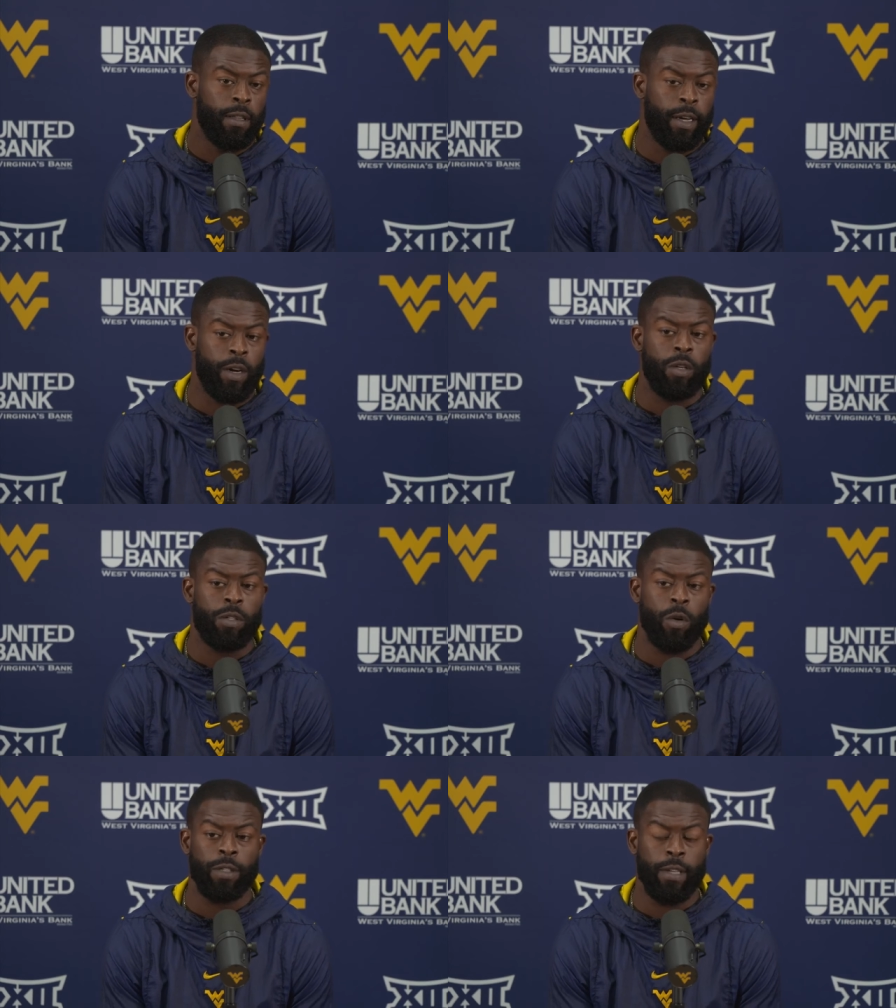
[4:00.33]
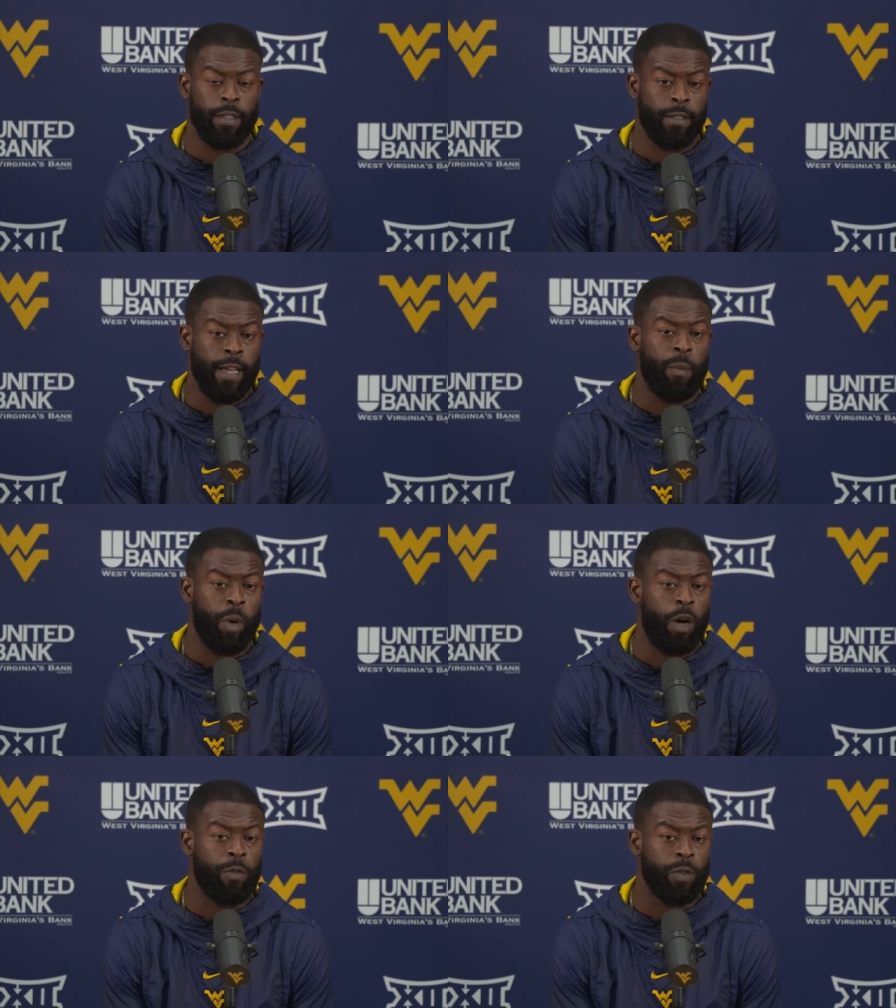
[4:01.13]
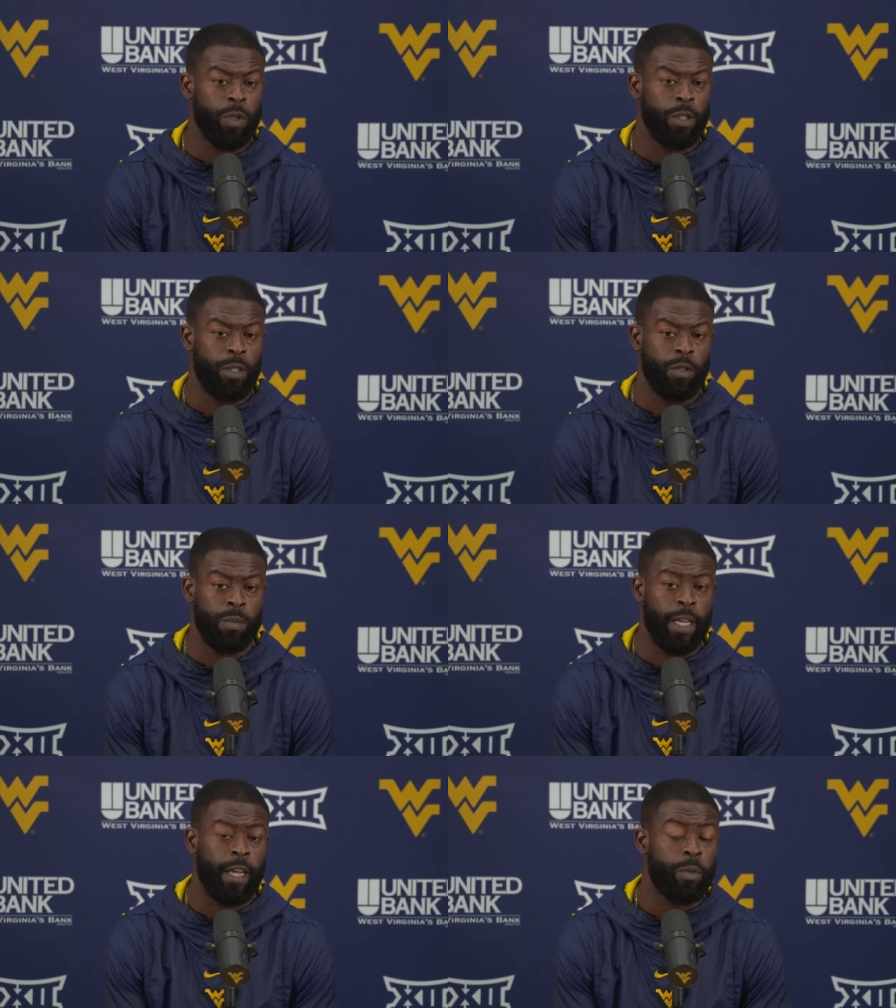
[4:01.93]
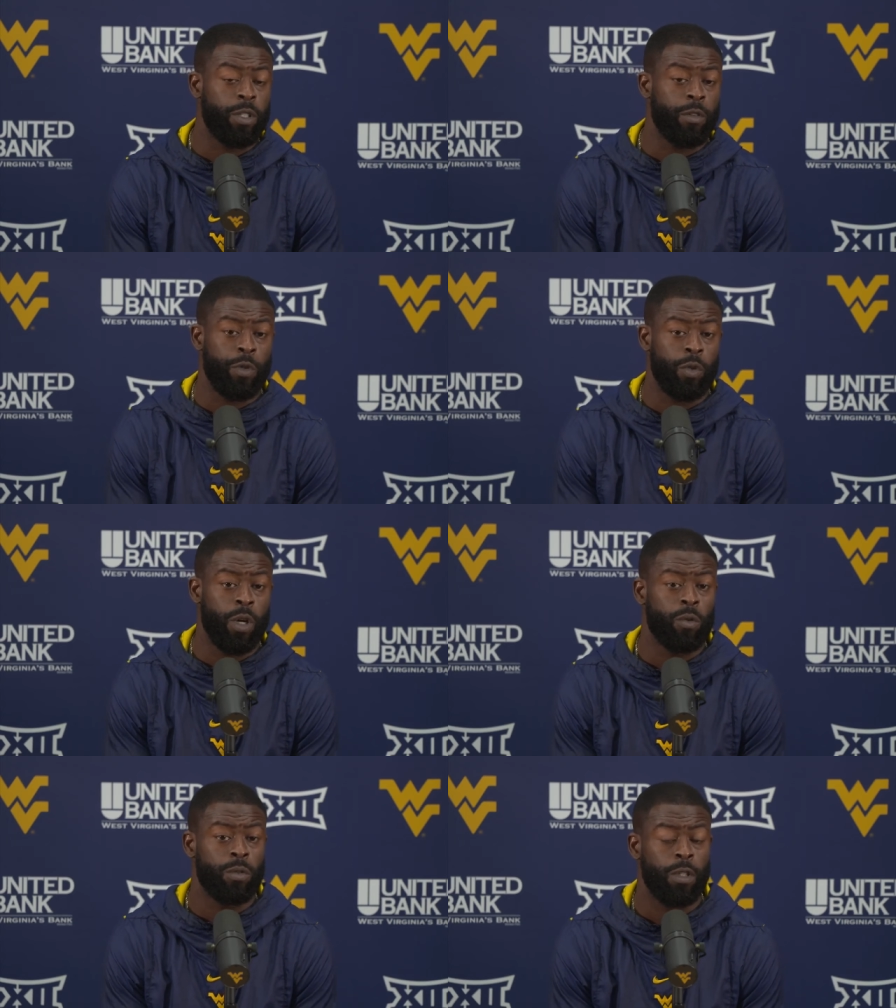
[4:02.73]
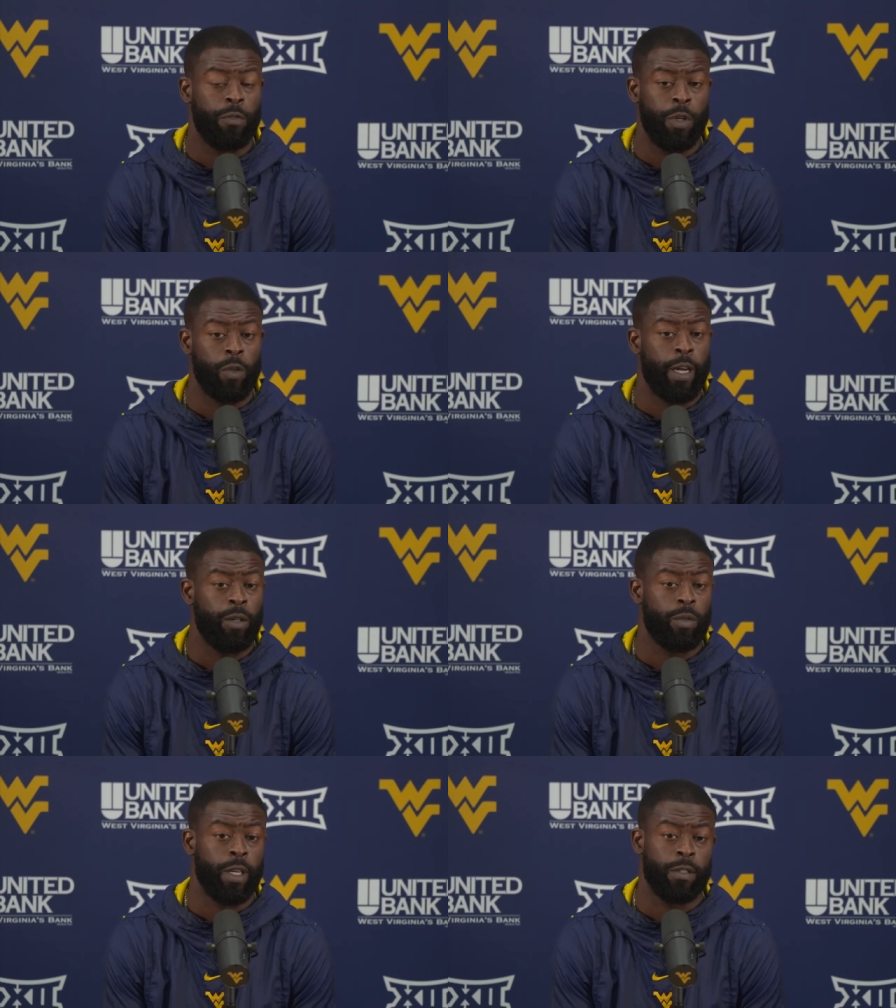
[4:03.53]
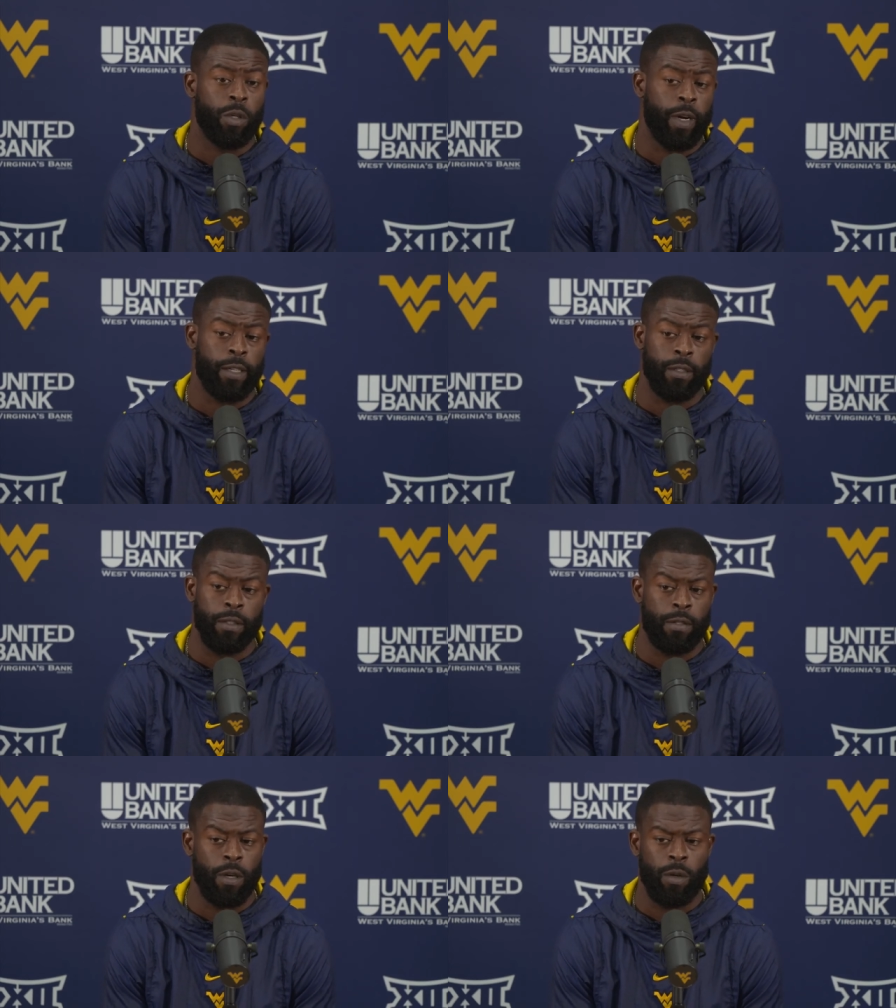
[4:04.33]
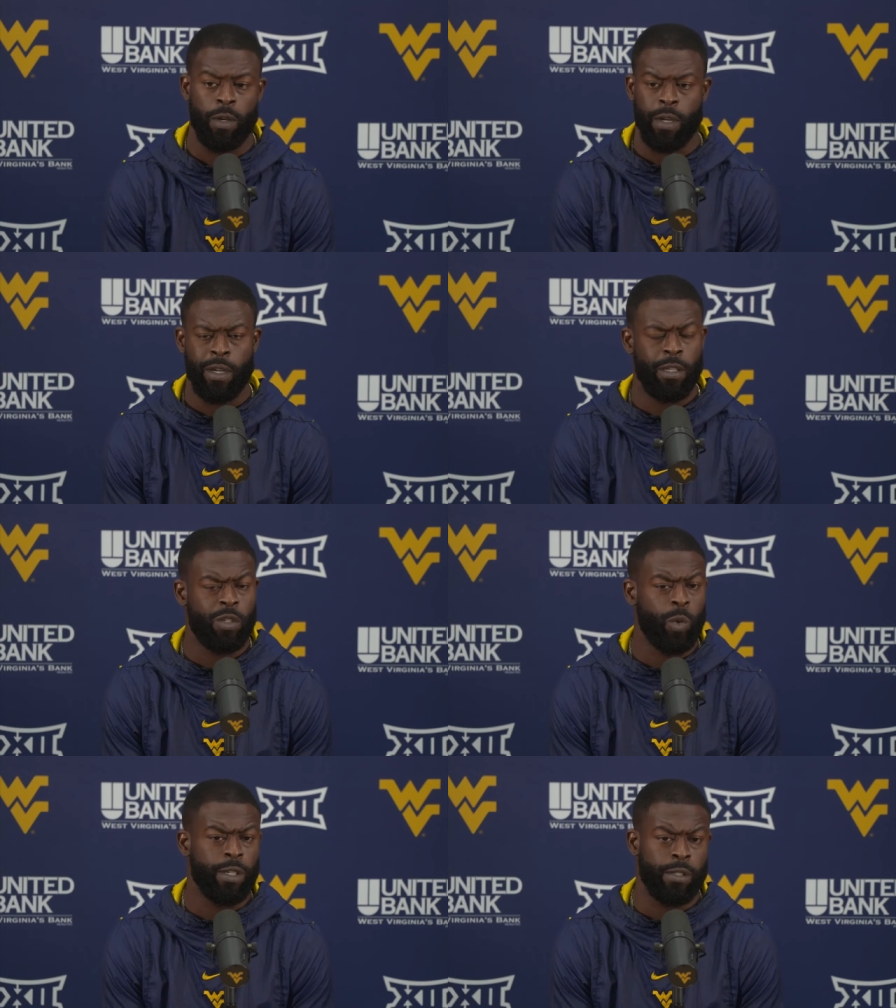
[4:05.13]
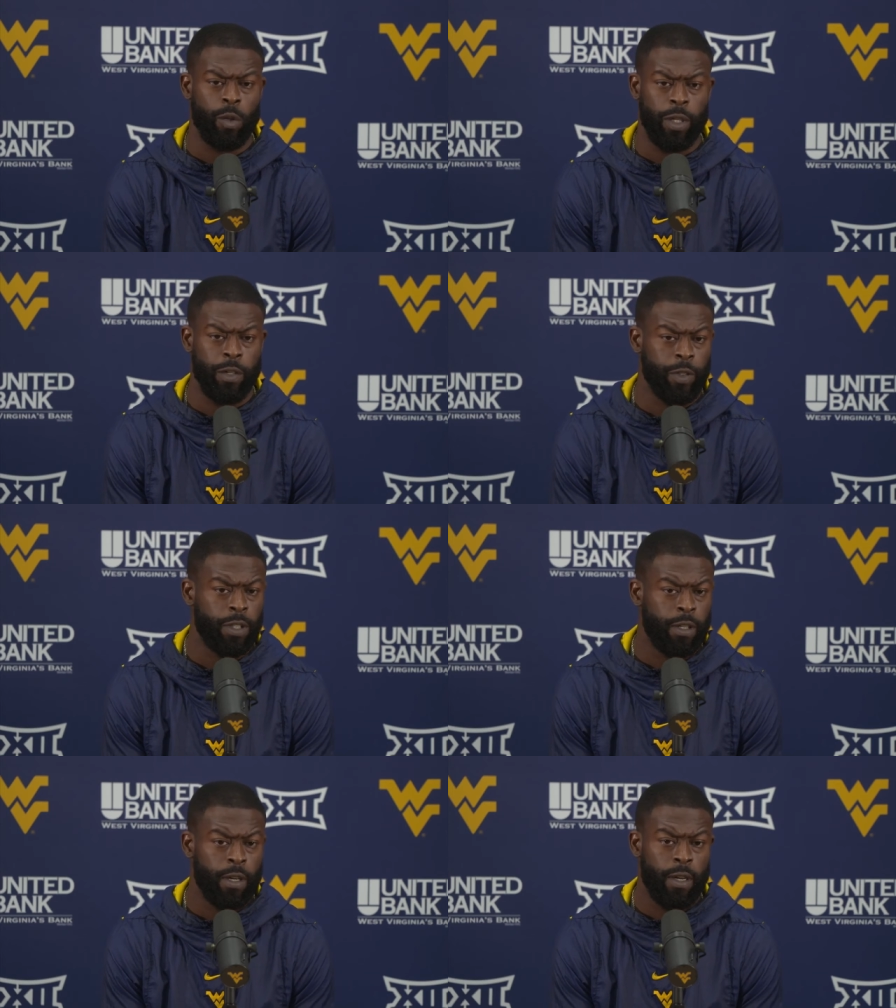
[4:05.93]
That also can take the top off and really do some damage if you don't handle things correctly. And so this week is no different.